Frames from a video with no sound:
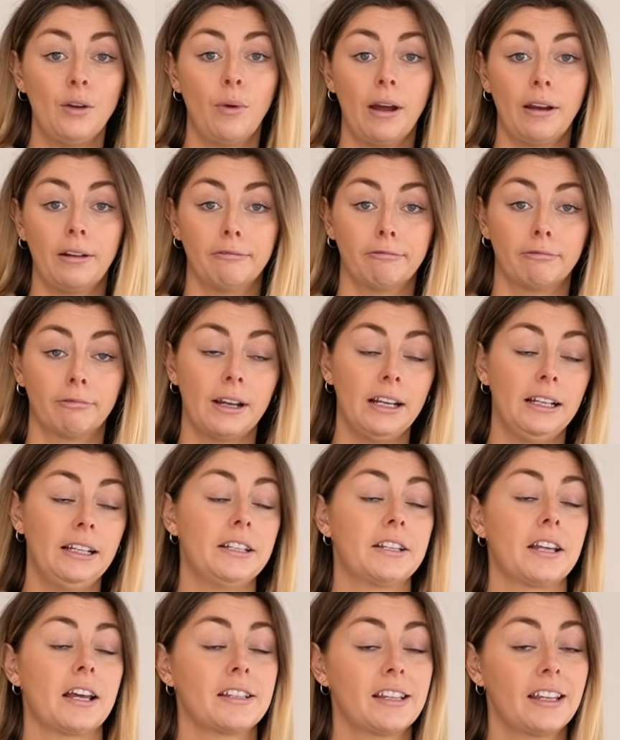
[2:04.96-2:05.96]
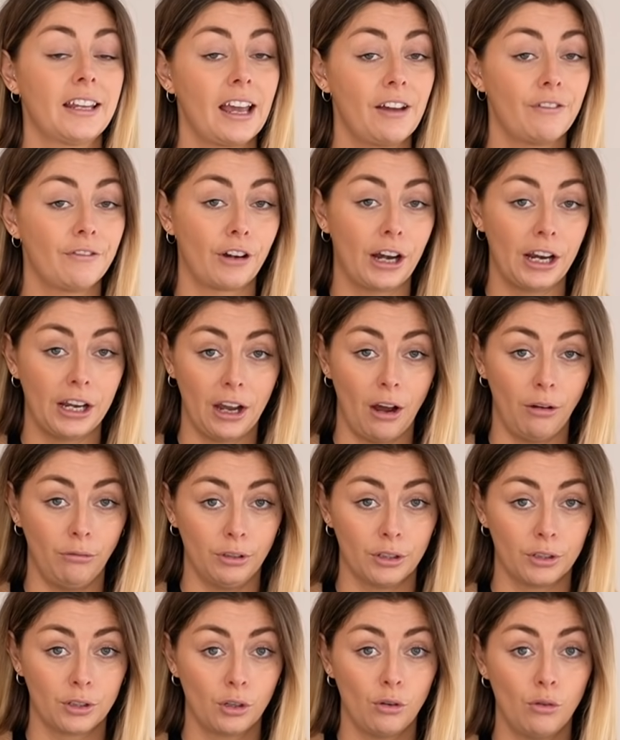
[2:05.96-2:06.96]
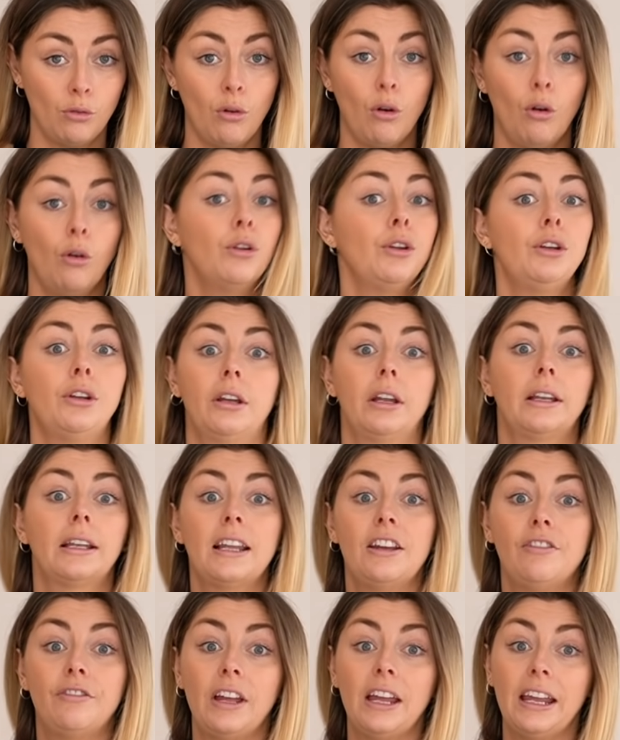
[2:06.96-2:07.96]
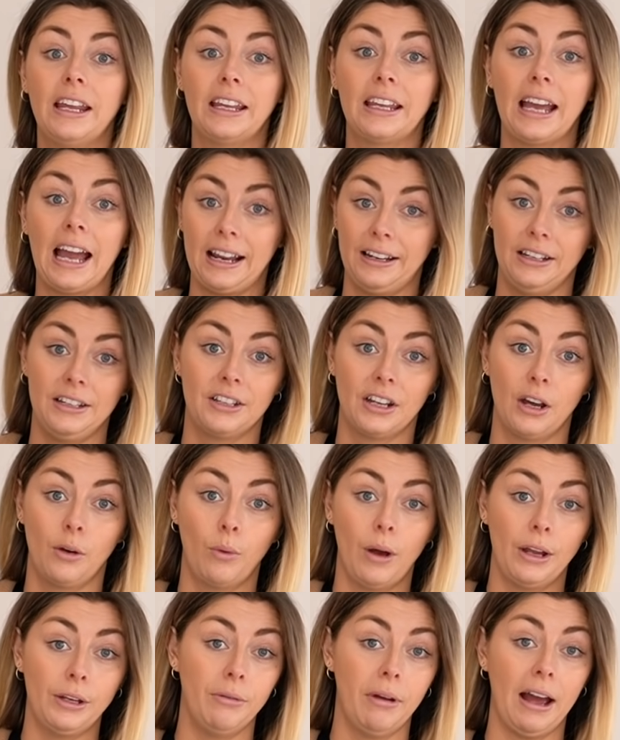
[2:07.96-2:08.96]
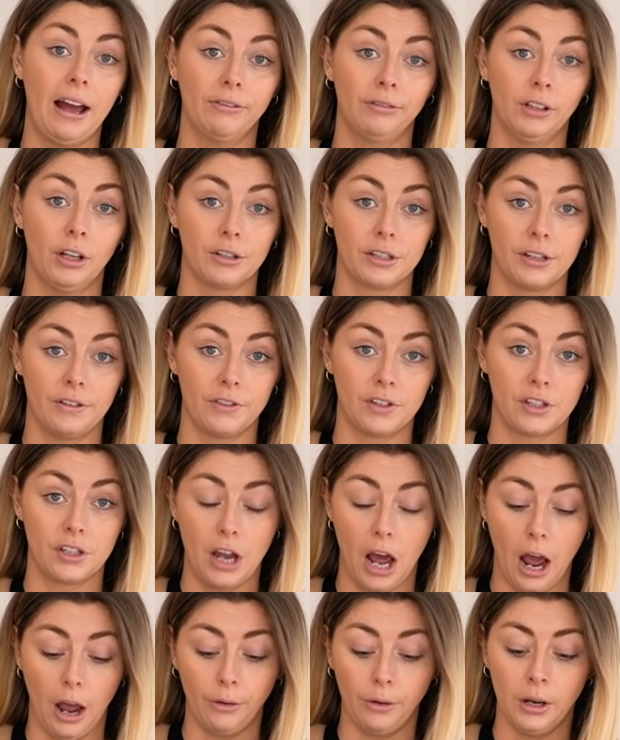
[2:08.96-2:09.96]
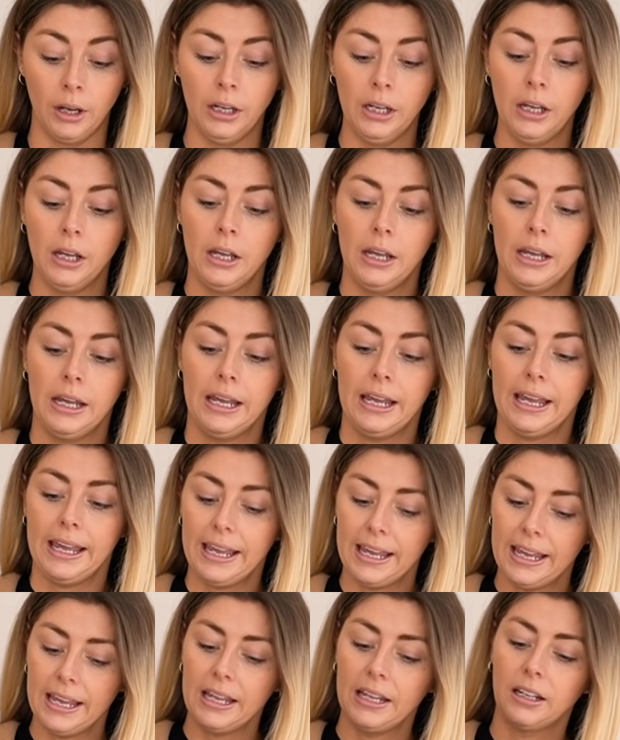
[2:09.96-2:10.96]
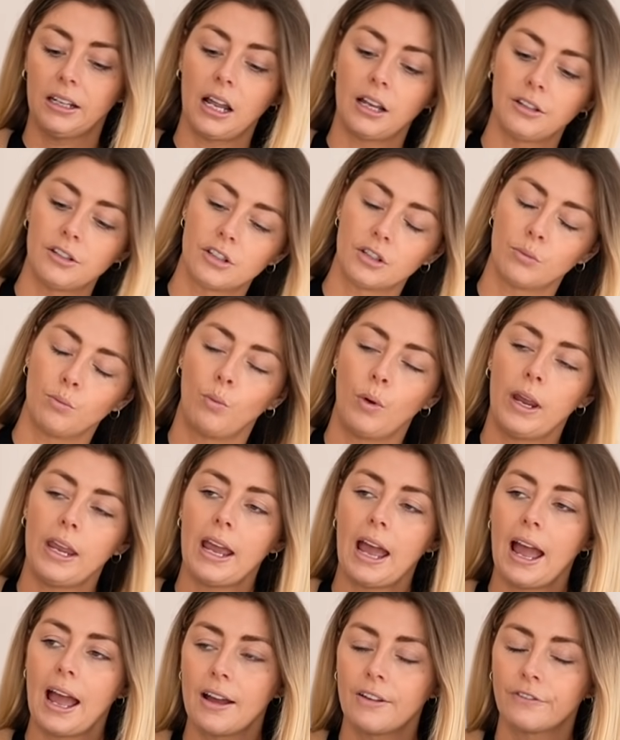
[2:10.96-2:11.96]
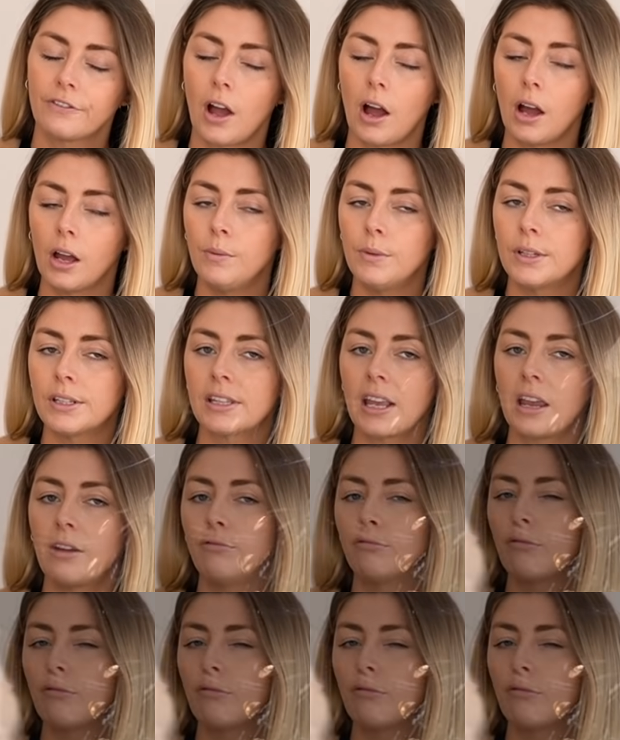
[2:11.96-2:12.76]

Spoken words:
where it really doesn't get very cold at all, or you could live in Canada where you have lots of snow. Here in London, we have, I would say,